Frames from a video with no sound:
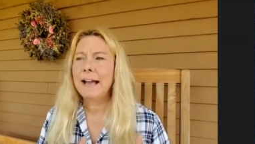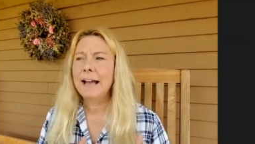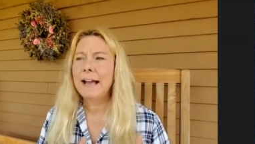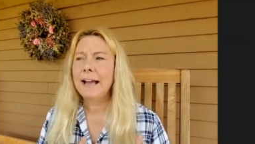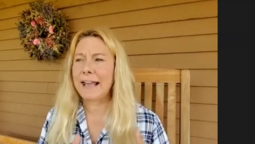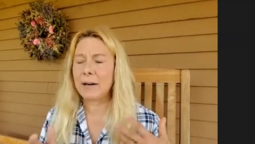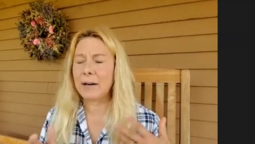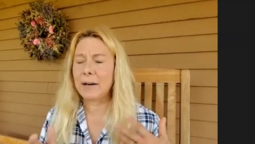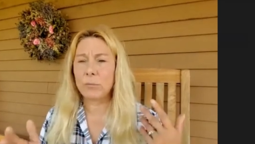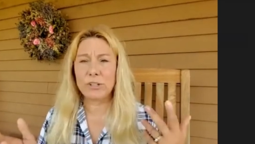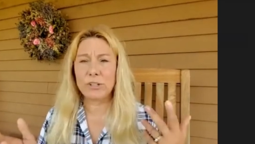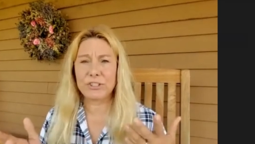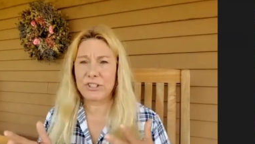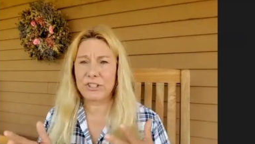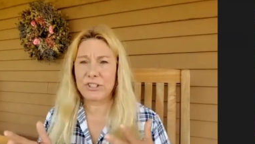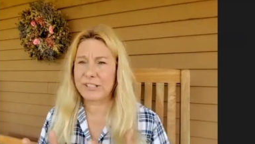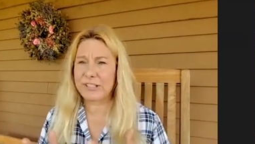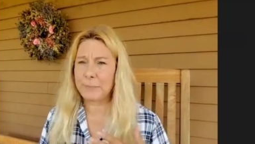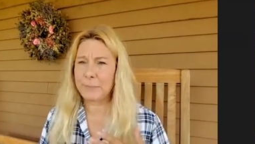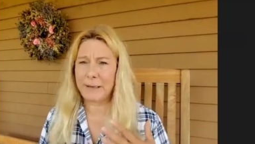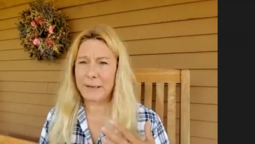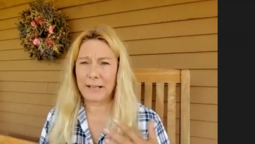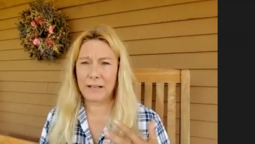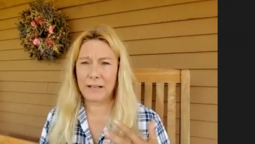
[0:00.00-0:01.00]
animals
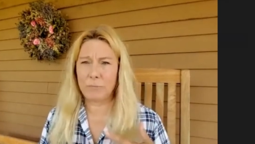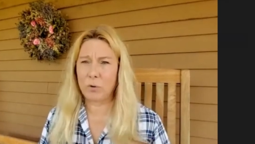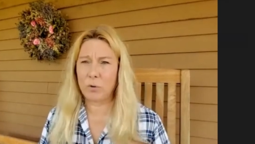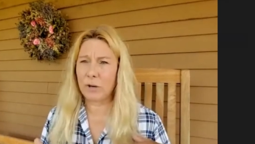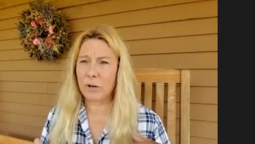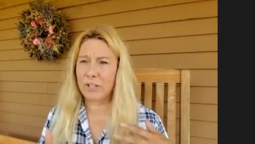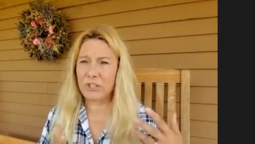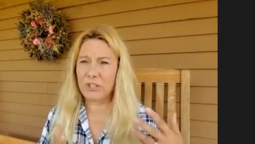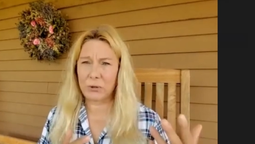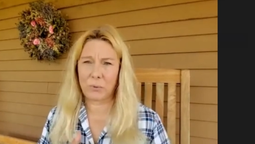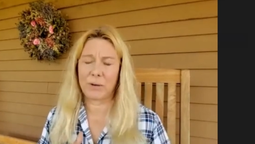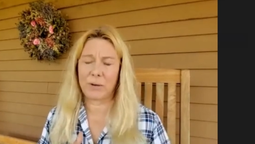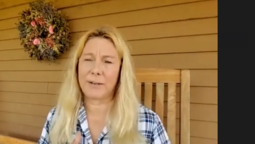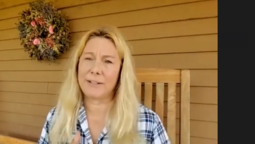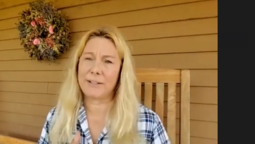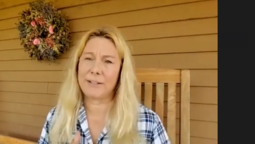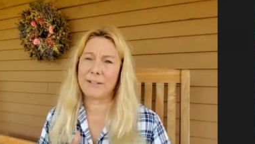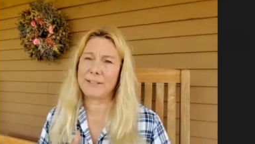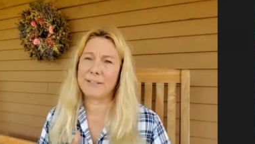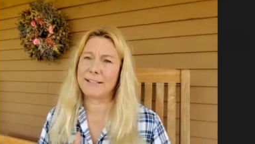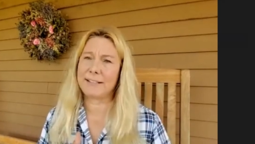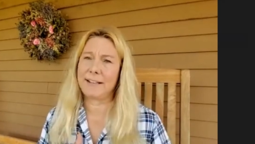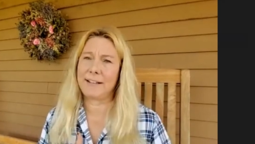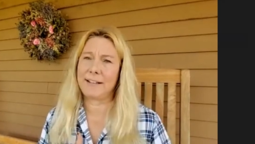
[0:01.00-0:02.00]
just need more
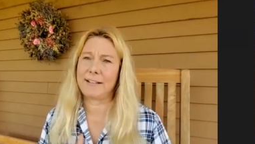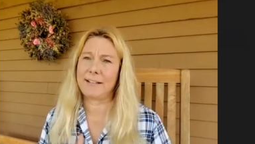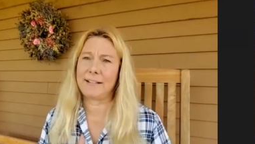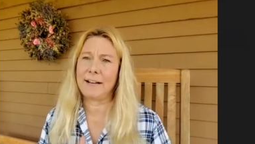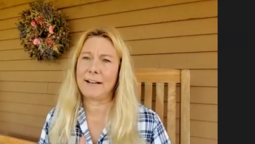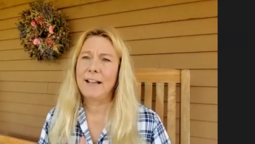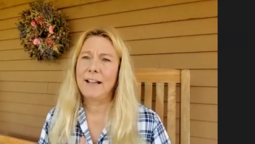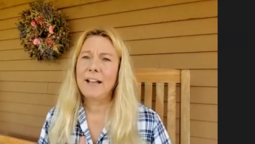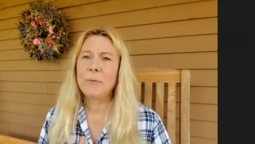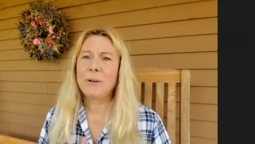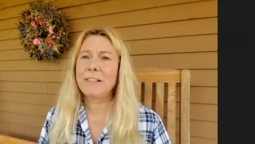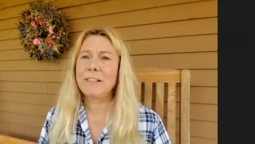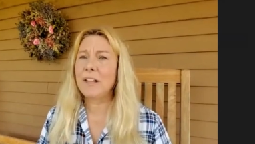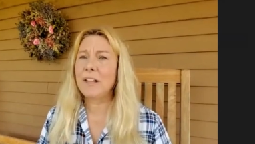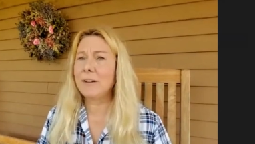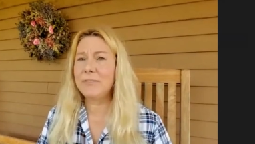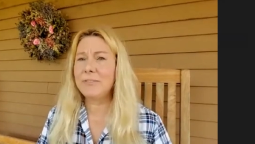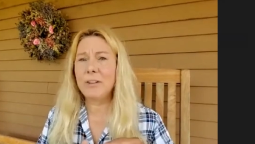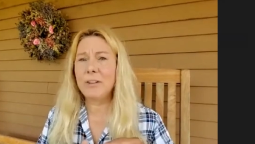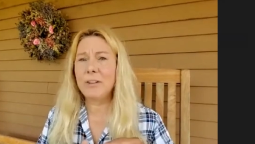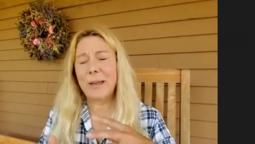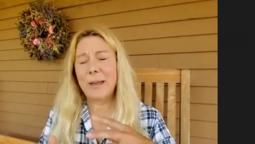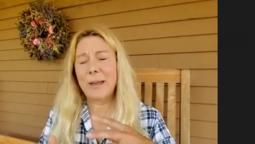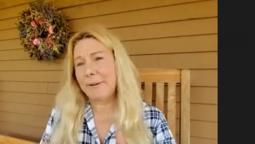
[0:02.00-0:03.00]
chores. And we
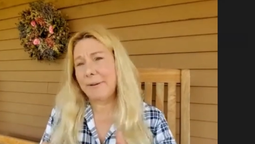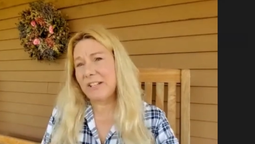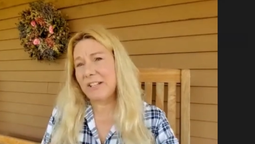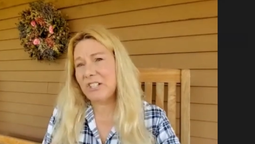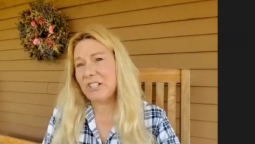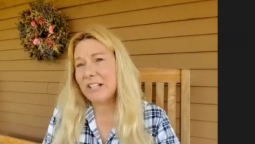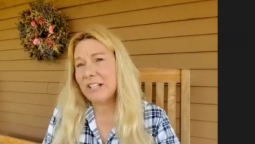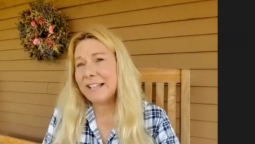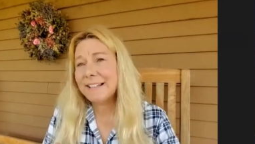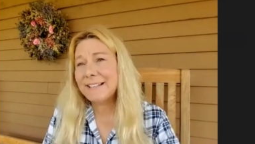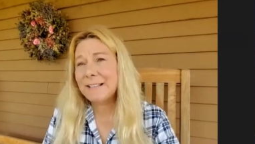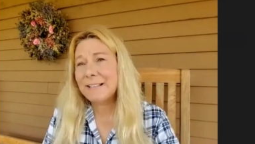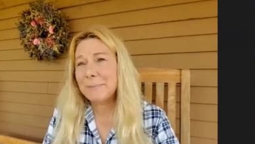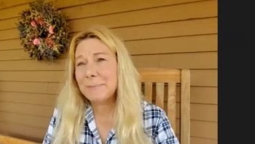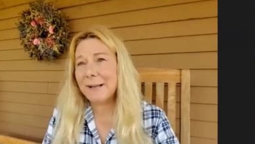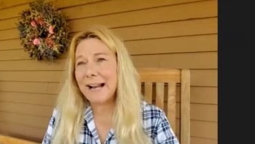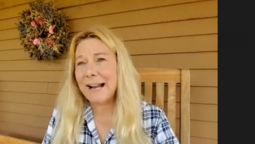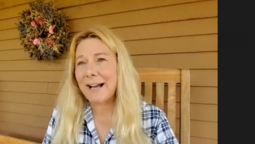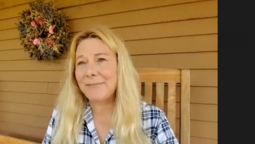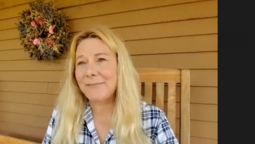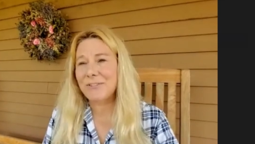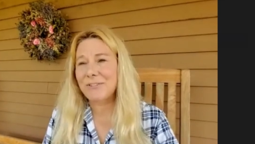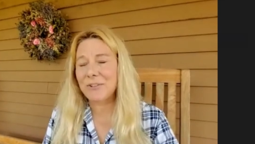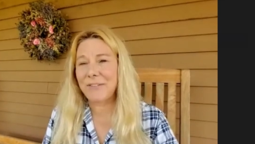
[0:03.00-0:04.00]
loved the baby chicks, but
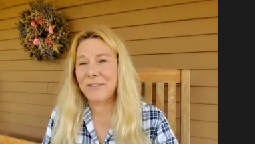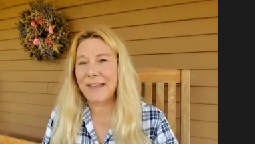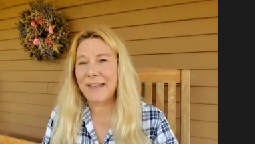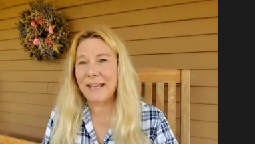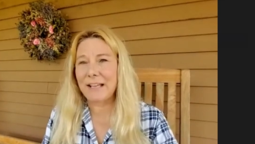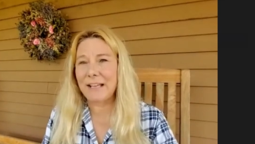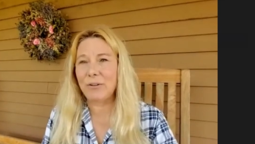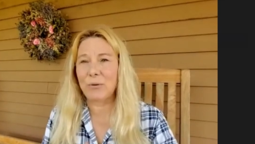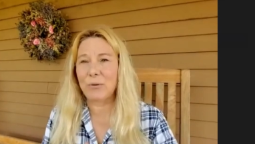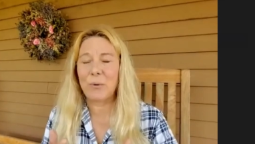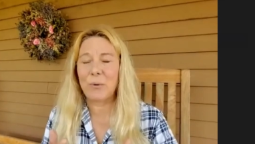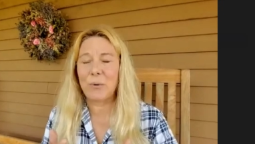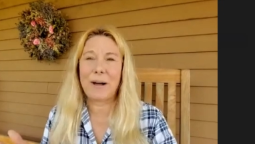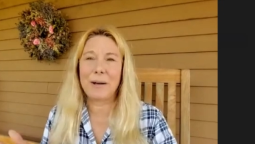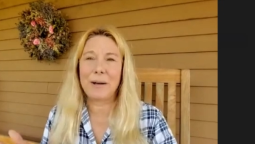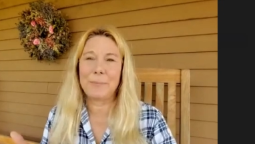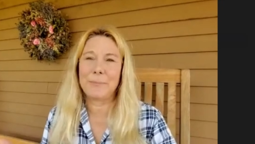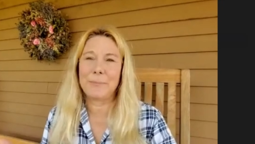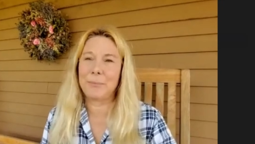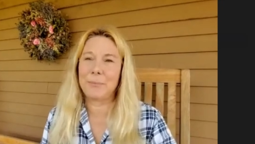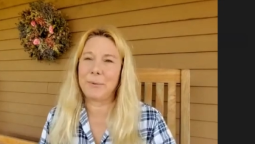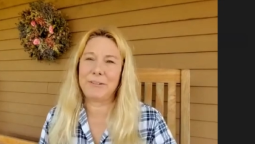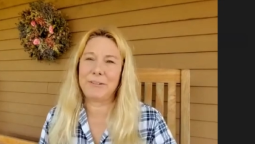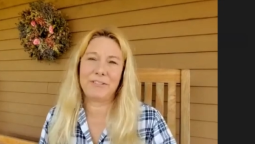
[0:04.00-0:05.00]
after they grew up,
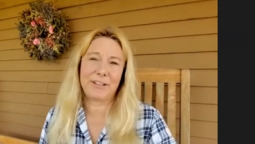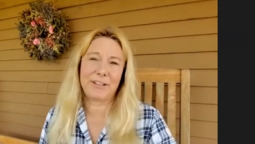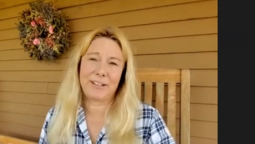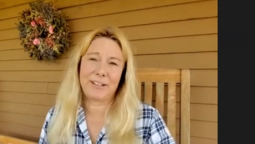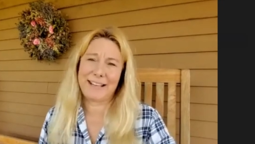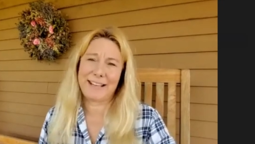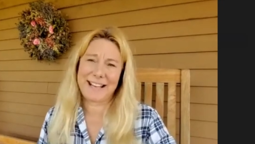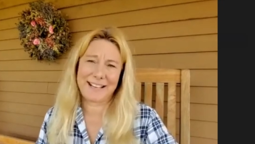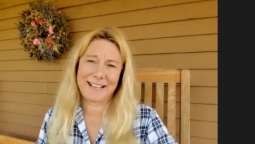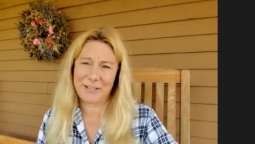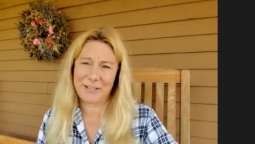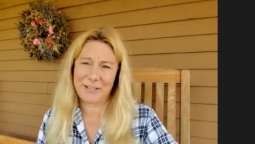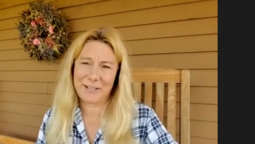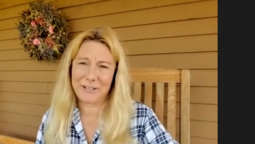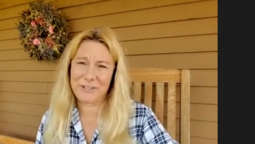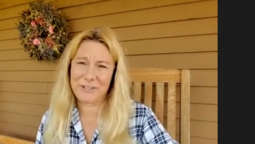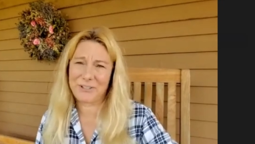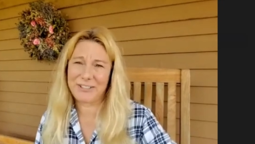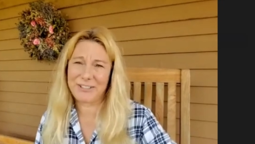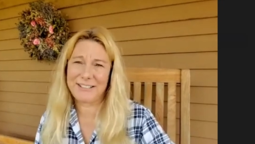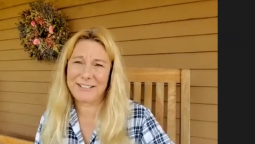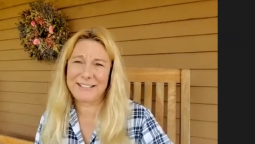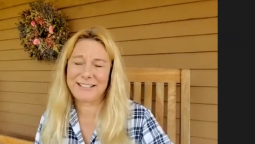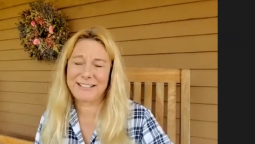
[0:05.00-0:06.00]
we really had no
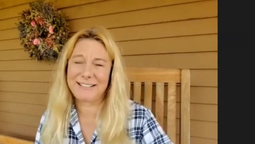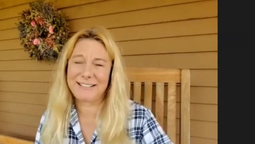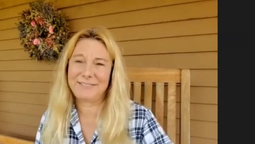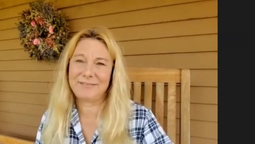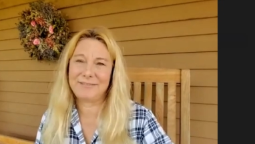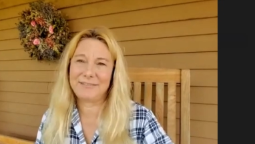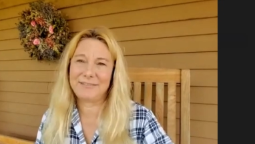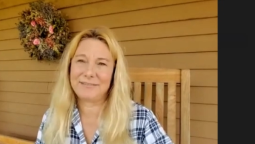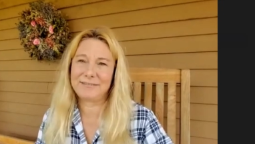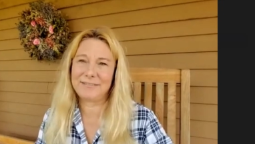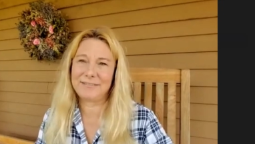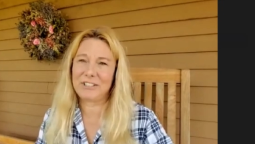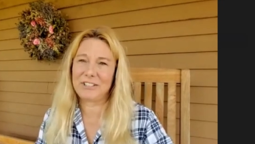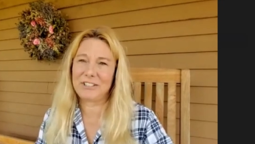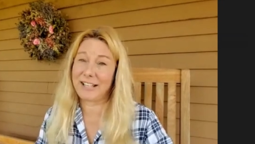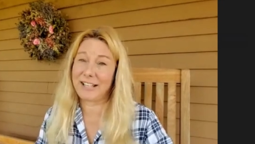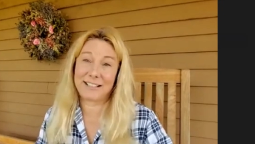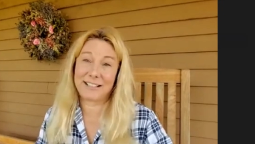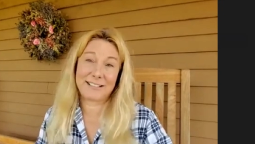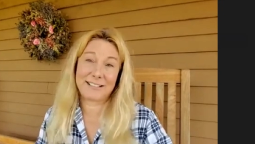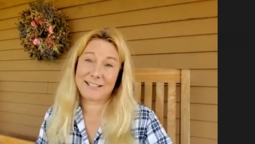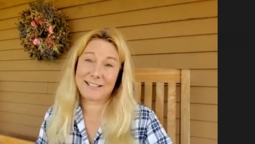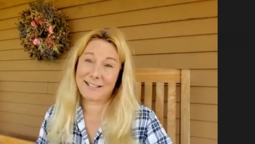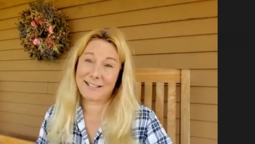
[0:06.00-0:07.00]
interest in
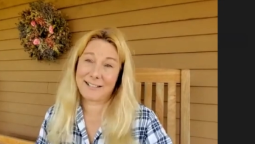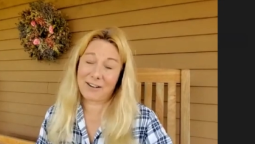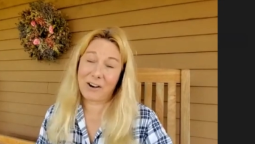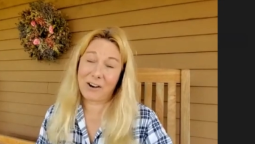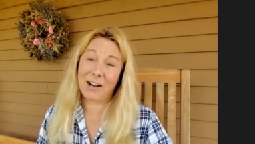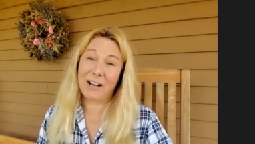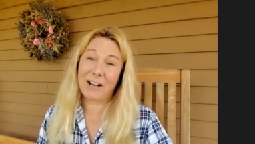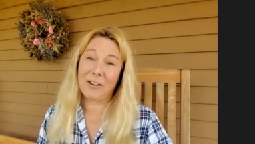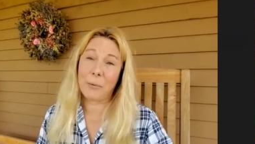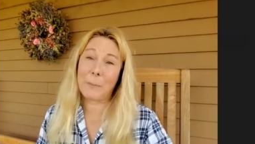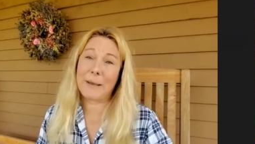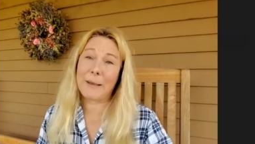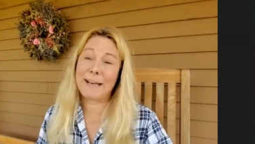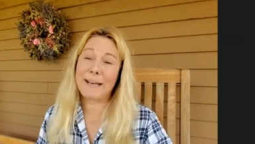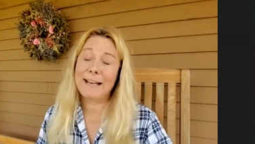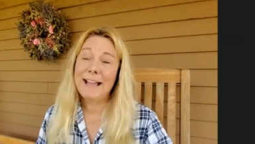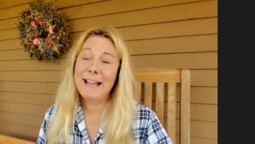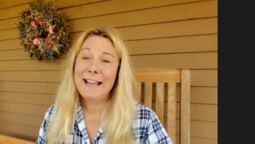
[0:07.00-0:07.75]
chickens at all. But,